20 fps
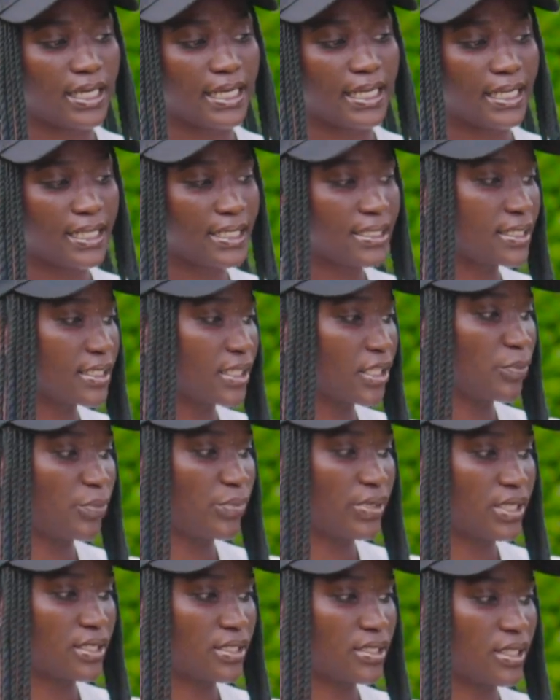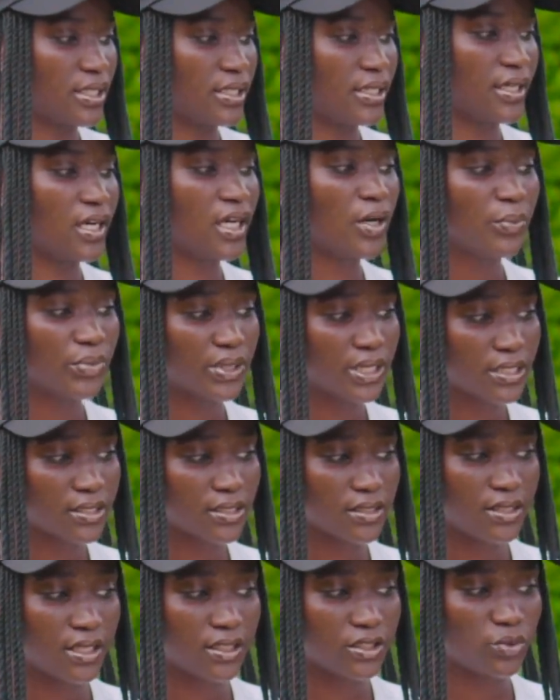lasting peace and happiness
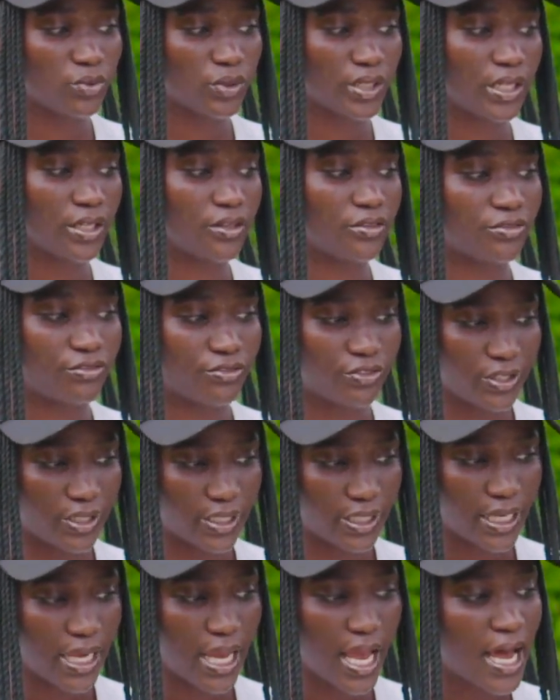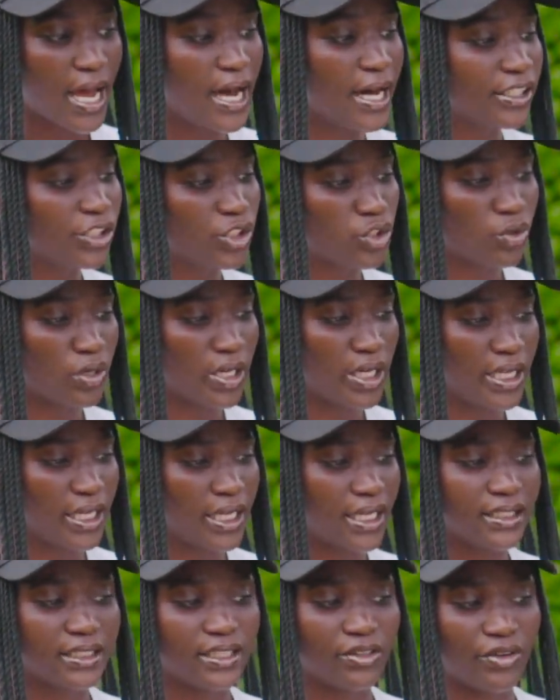that we can feel. Actually,
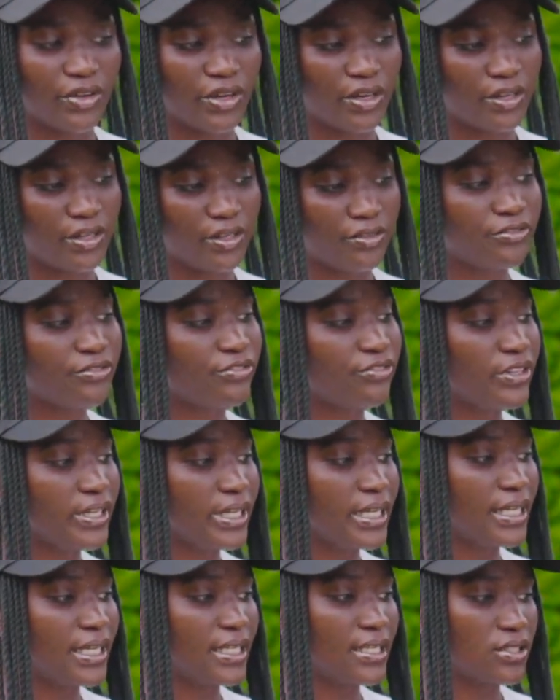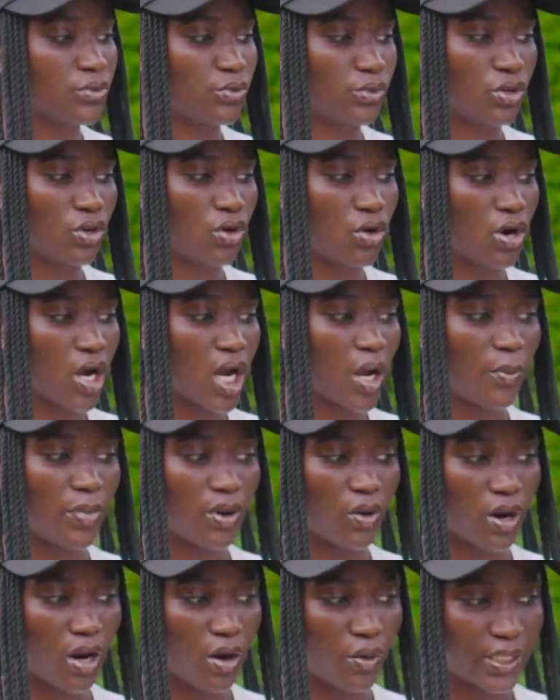and really feel as we go
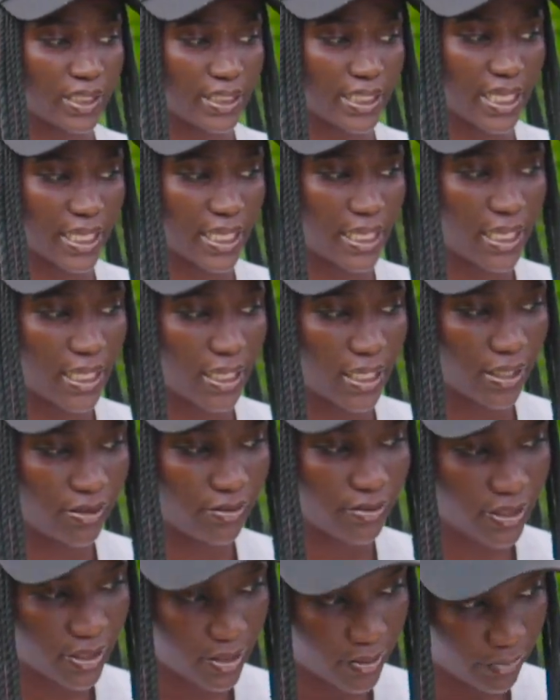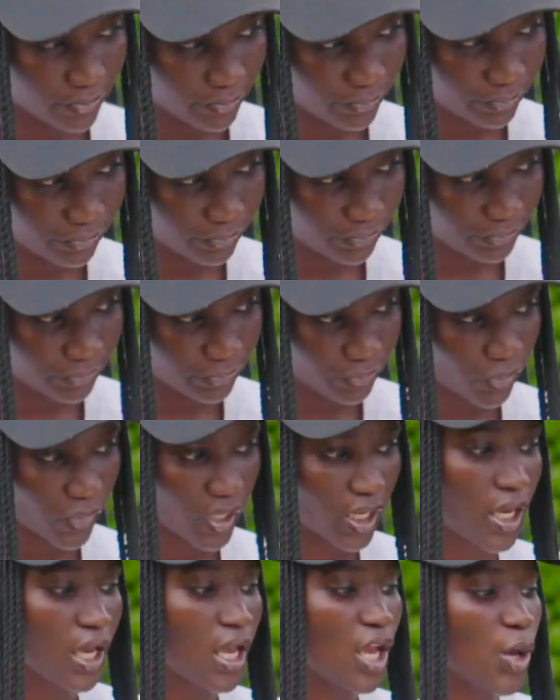about our daily lives,
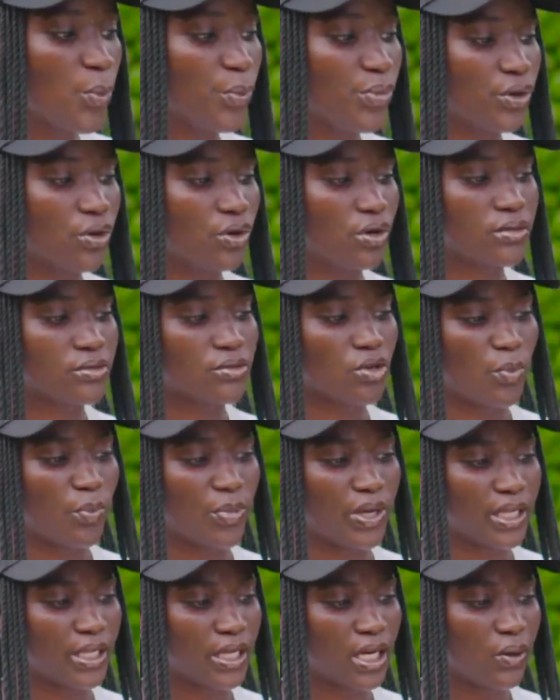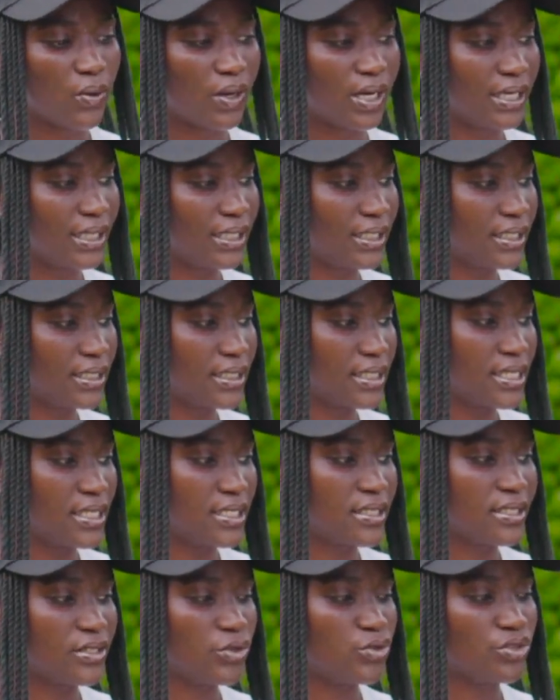because opening our heart
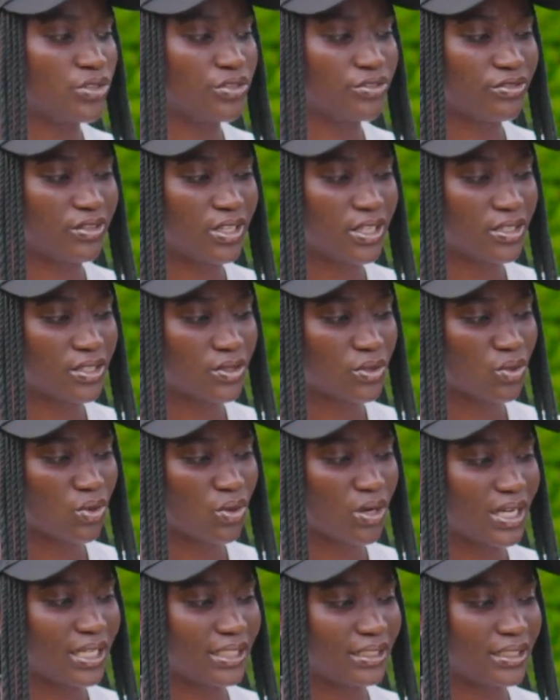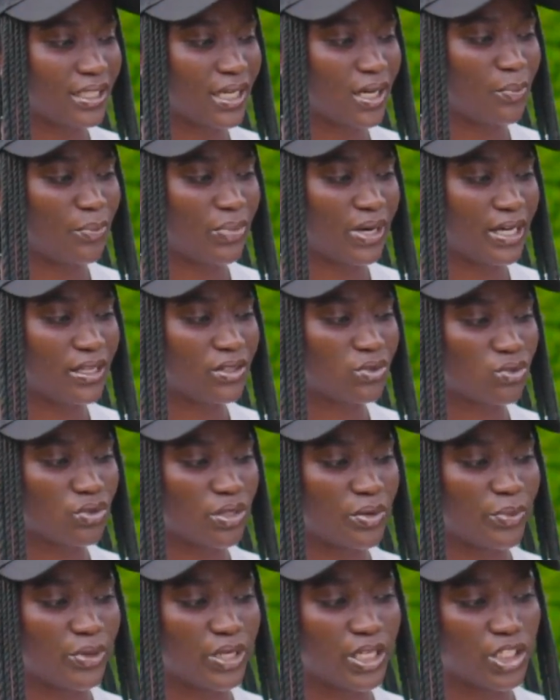is universal and applies to
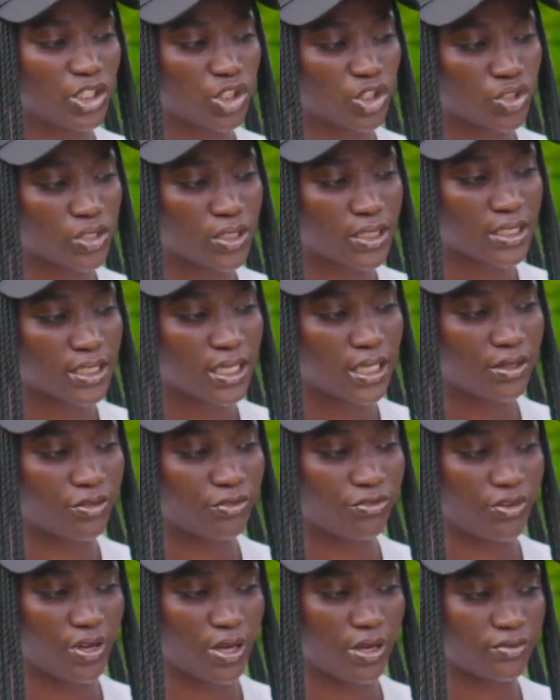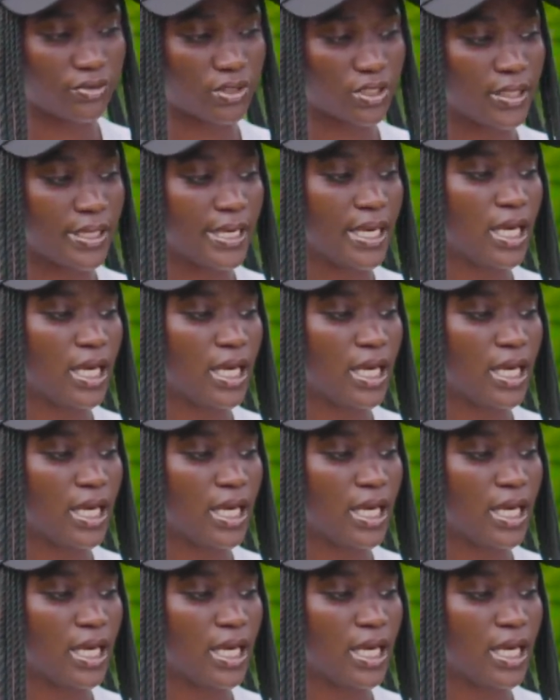religions and faiths.